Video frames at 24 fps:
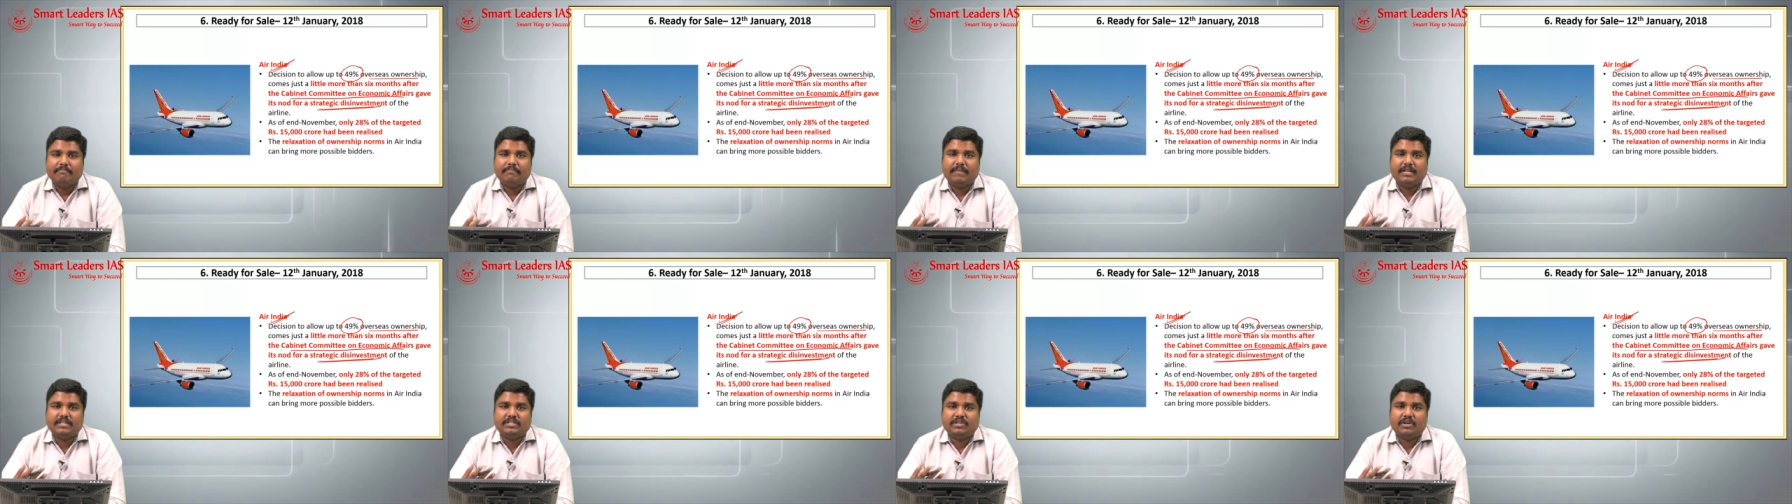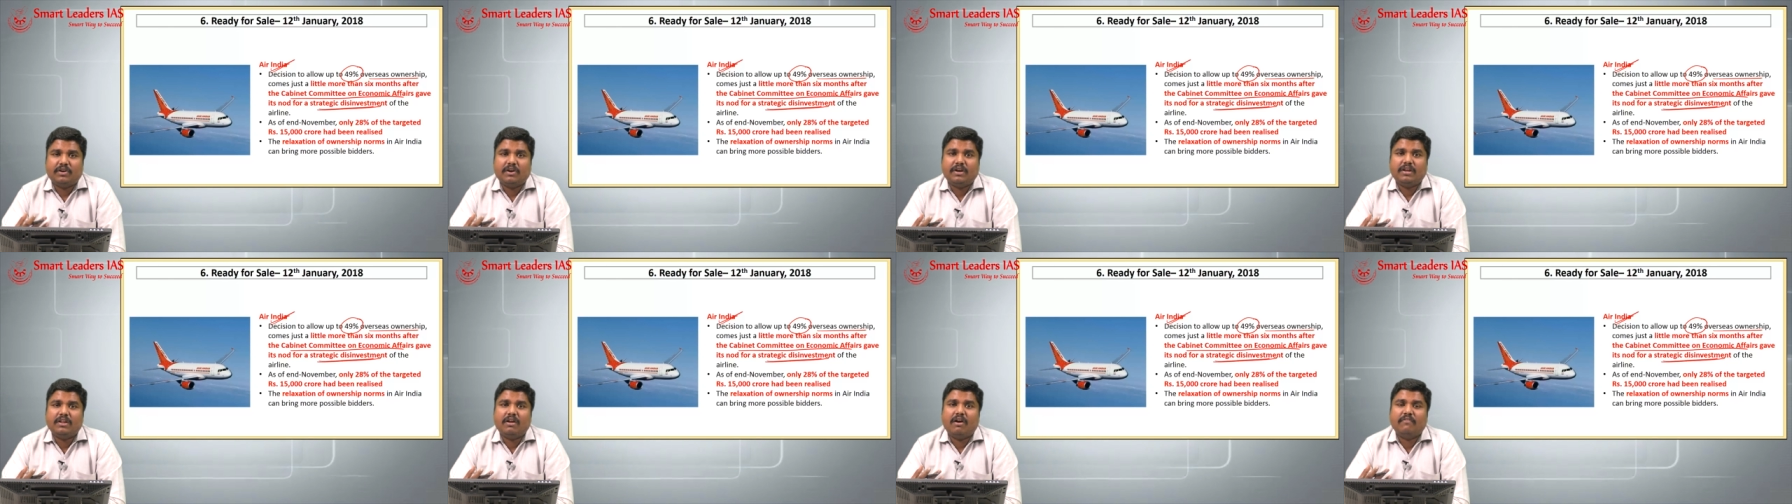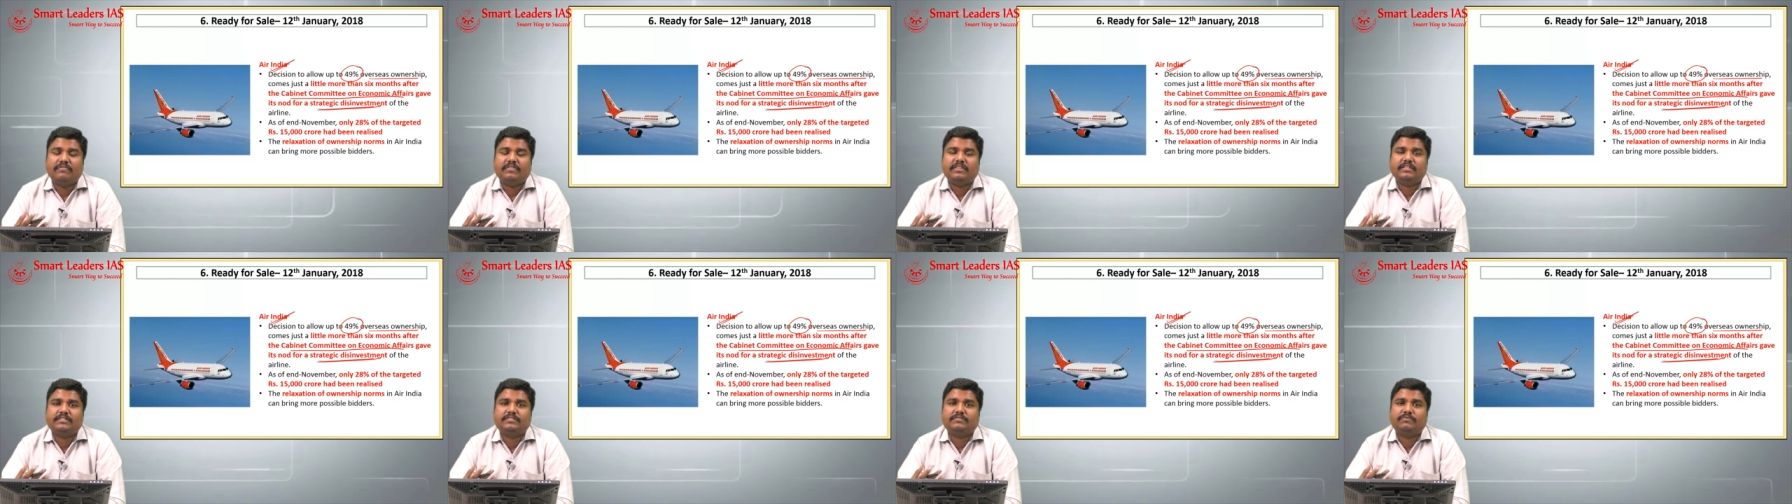majority
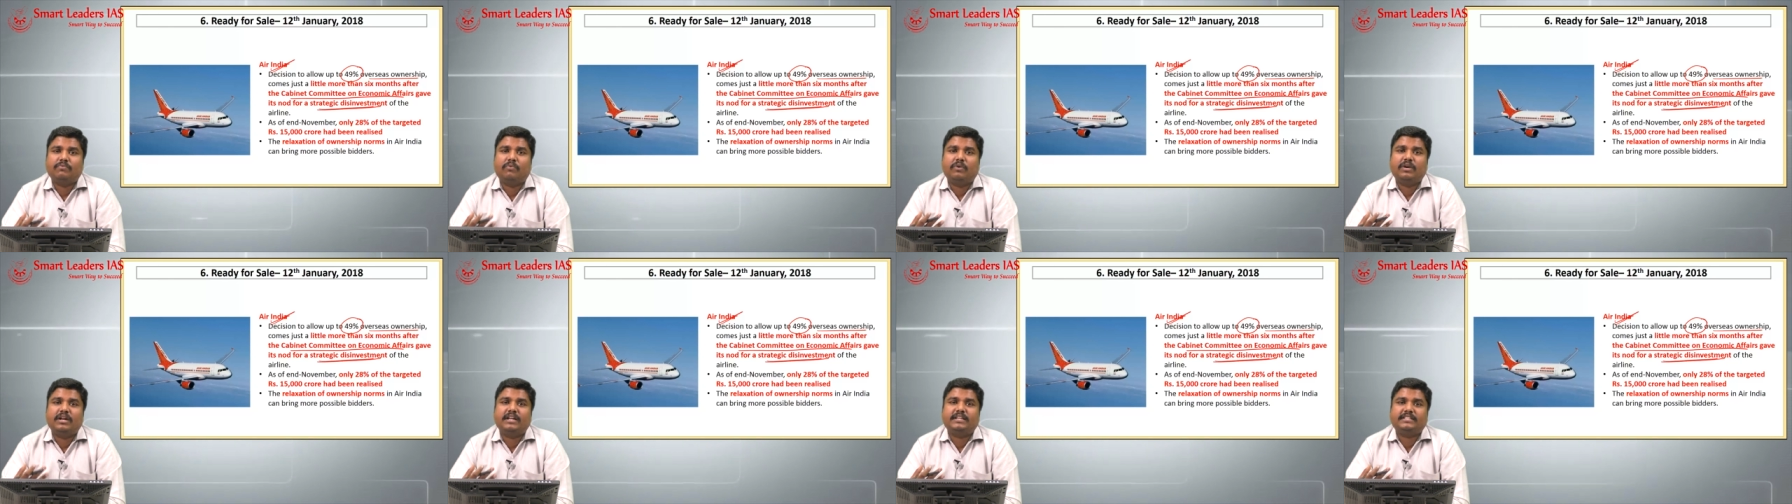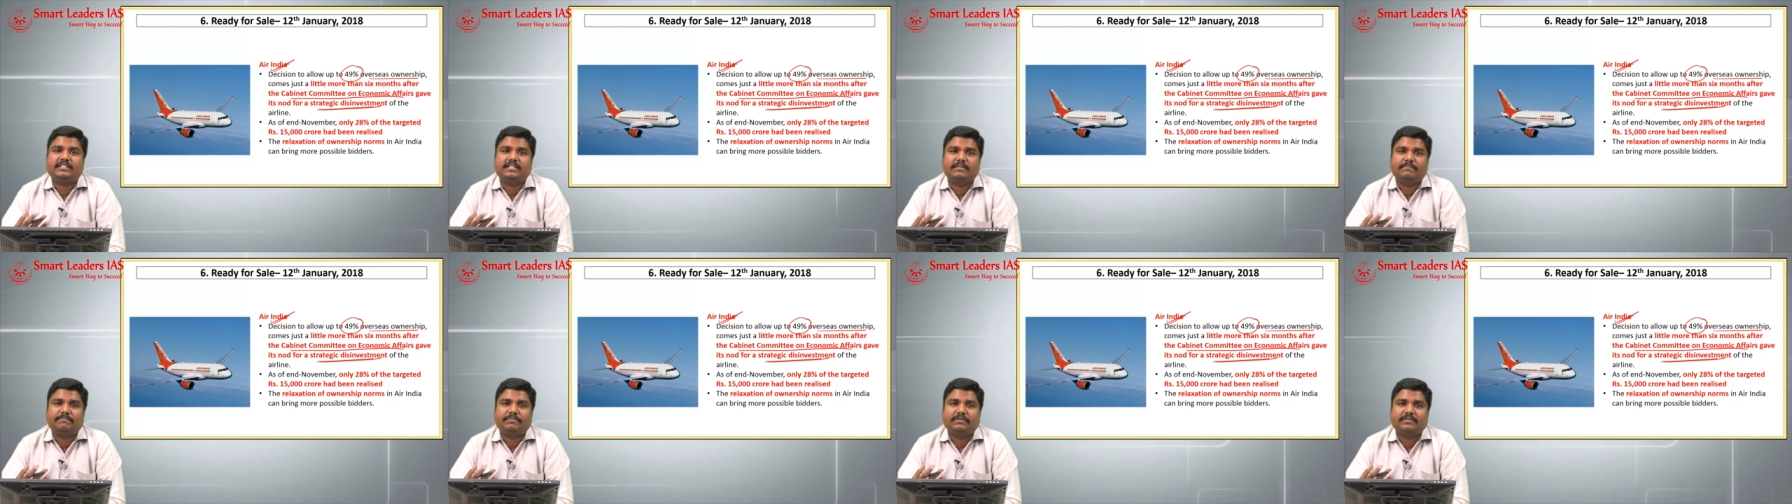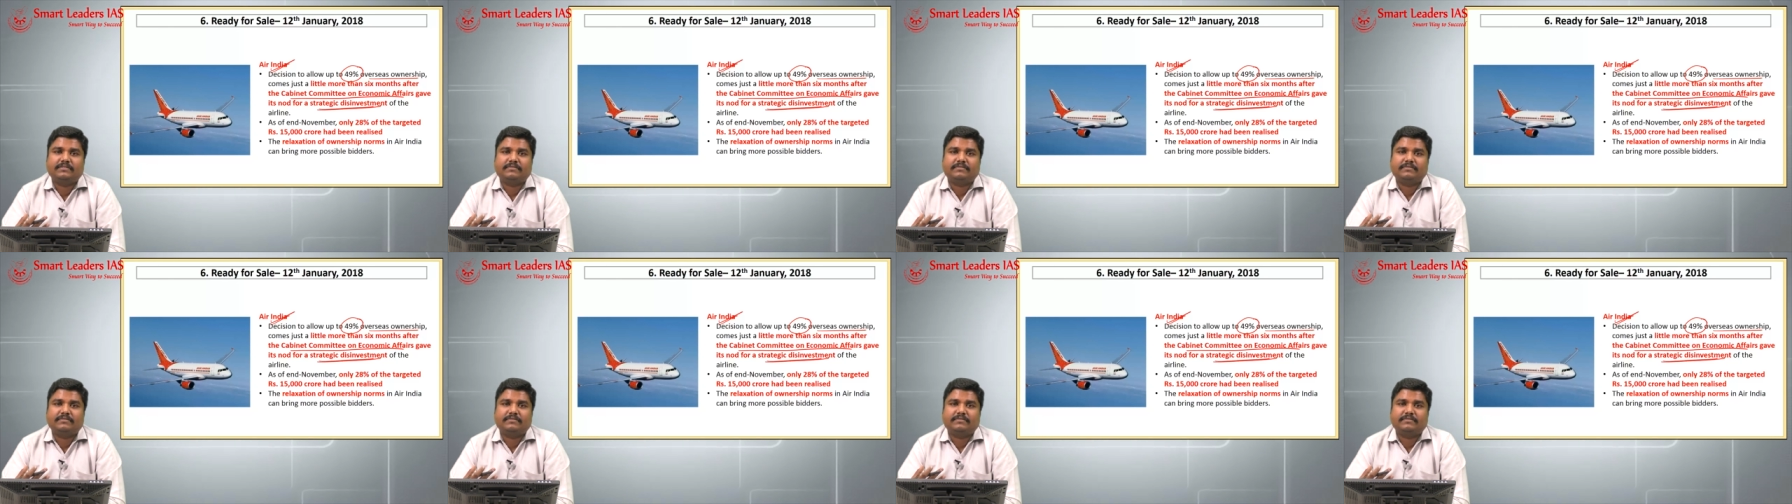of this ownership,